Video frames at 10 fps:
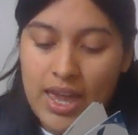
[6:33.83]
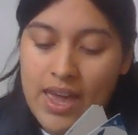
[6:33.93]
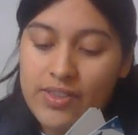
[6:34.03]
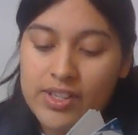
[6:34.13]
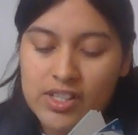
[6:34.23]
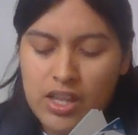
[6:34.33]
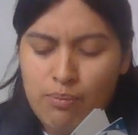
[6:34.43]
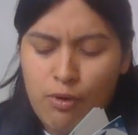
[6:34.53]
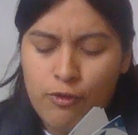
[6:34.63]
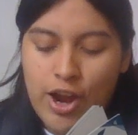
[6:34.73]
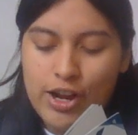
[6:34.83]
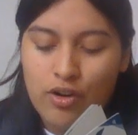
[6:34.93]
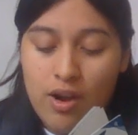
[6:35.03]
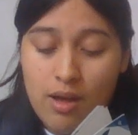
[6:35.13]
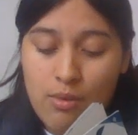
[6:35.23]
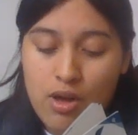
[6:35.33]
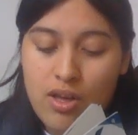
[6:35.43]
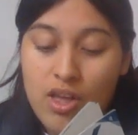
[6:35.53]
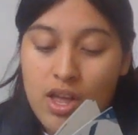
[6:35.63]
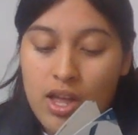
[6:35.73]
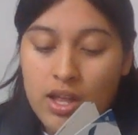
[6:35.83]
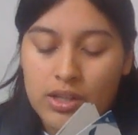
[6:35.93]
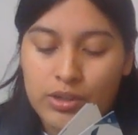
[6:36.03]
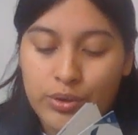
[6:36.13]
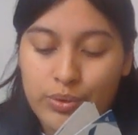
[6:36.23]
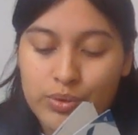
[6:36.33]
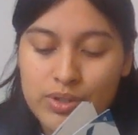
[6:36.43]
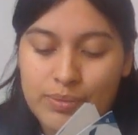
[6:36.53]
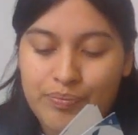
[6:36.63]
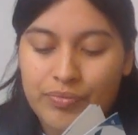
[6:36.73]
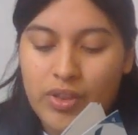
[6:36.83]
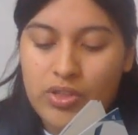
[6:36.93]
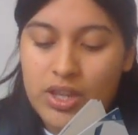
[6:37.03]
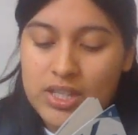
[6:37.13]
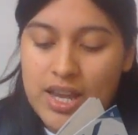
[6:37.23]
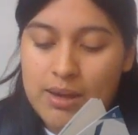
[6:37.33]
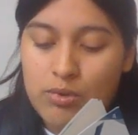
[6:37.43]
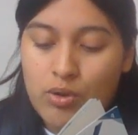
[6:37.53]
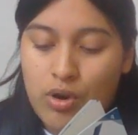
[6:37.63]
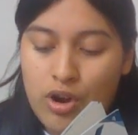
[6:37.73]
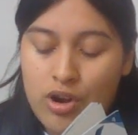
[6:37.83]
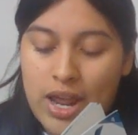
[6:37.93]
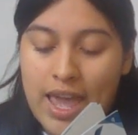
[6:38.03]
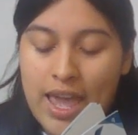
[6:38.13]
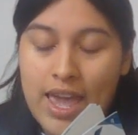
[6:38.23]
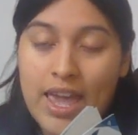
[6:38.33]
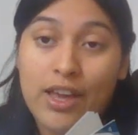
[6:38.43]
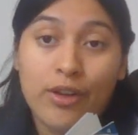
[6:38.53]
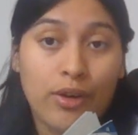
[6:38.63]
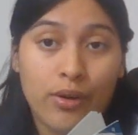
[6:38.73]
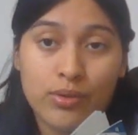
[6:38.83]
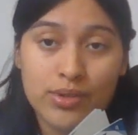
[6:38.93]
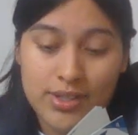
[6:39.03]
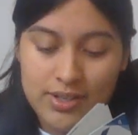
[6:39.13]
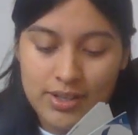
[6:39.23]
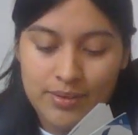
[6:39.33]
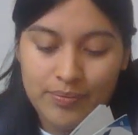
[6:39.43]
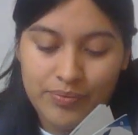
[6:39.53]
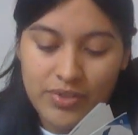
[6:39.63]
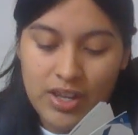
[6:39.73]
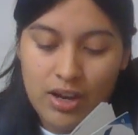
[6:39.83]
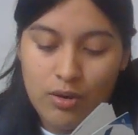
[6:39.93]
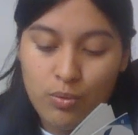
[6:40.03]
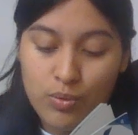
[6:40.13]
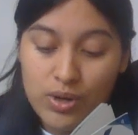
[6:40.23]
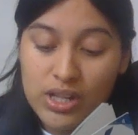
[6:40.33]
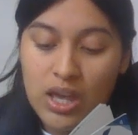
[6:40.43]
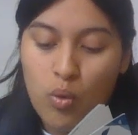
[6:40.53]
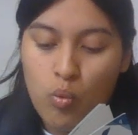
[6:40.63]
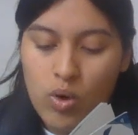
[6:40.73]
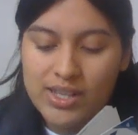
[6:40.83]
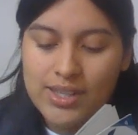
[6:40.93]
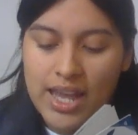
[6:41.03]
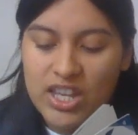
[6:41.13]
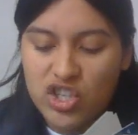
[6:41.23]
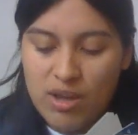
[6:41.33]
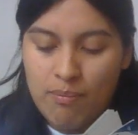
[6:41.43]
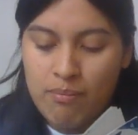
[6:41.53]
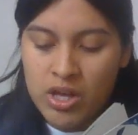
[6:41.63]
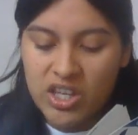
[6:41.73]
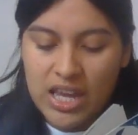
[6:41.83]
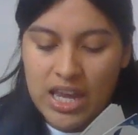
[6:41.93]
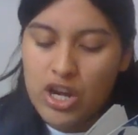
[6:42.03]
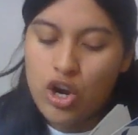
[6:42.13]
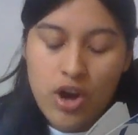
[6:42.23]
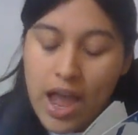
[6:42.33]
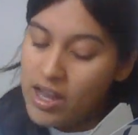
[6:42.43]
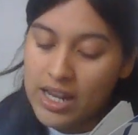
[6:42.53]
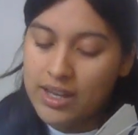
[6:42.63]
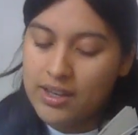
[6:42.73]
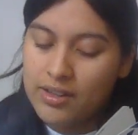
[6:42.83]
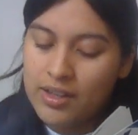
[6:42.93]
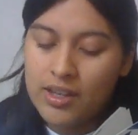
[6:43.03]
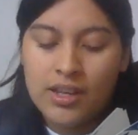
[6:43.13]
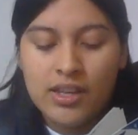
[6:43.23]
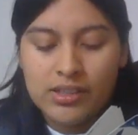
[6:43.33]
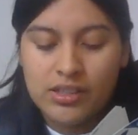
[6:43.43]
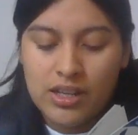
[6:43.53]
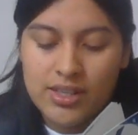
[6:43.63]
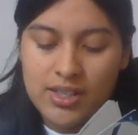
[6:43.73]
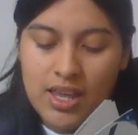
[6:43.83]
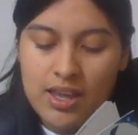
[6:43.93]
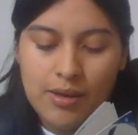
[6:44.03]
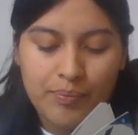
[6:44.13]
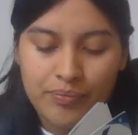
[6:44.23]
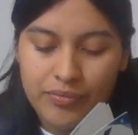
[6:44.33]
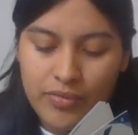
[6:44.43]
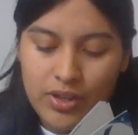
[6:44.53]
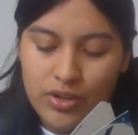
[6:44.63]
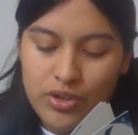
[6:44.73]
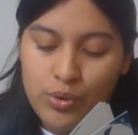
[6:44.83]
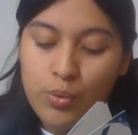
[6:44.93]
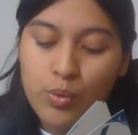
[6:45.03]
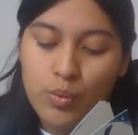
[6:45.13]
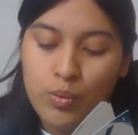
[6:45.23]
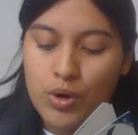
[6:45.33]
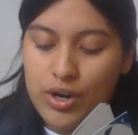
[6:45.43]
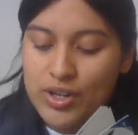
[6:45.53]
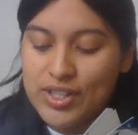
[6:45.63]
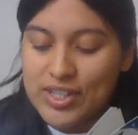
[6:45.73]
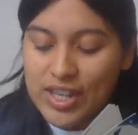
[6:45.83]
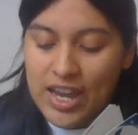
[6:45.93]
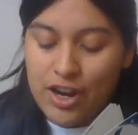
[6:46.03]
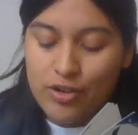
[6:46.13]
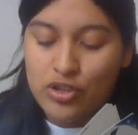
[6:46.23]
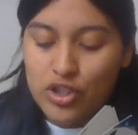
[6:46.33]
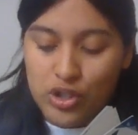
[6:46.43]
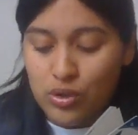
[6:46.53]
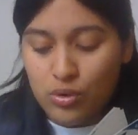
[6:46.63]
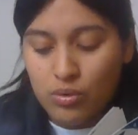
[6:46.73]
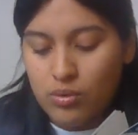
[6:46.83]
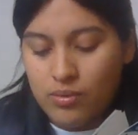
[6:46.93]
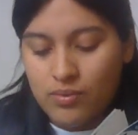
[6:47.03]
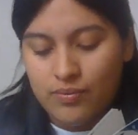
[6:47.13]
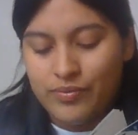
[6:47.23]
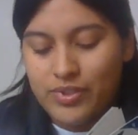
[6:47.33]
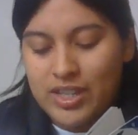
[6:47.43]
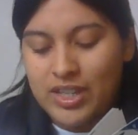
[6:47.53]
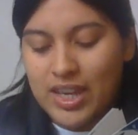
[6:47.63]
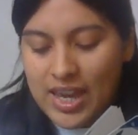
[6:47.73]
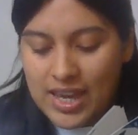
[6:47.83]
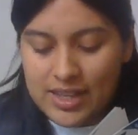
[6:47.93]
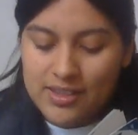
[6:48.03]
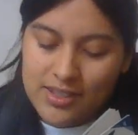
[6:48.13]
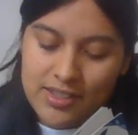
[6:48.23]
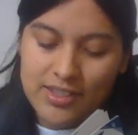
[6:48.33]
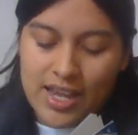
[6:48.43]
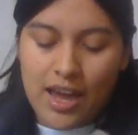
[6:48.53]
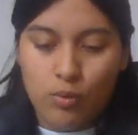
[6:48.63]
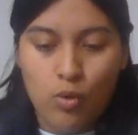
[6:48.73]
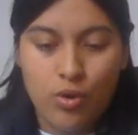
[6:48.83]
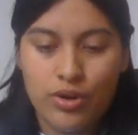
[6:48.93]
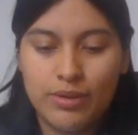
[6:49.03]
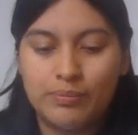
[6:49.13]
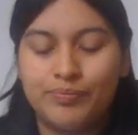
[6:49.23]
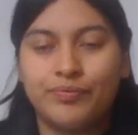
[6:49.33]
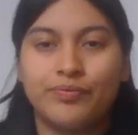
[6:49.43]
And the sleepover at Grandma Lou's, the time you heard a ghost, there really was a chipmunk in her attic. Said Stink, you were scared too. Kids, Dad warned.